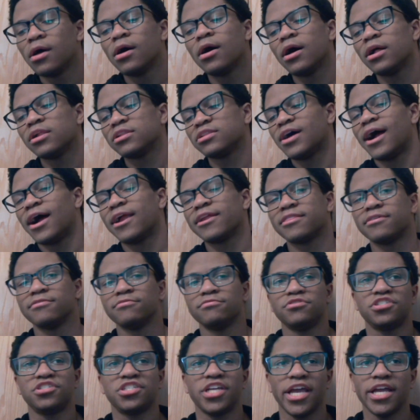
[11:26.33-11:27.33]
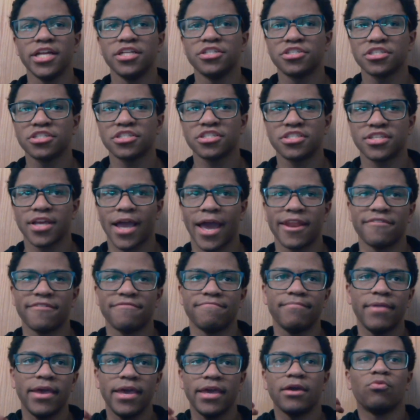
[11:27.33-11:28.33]
a lot of those changes to kind of
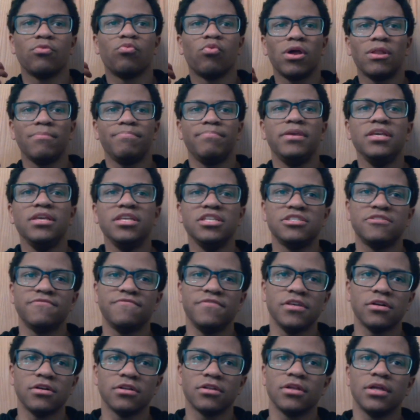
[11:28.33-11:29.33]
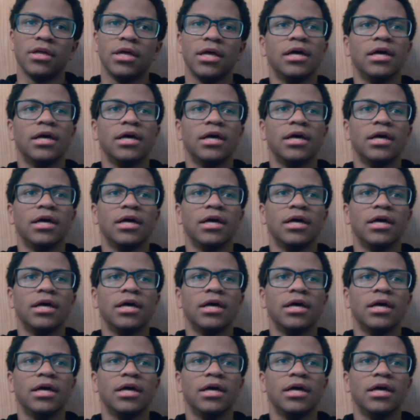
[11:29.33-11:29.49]
make One Piece feel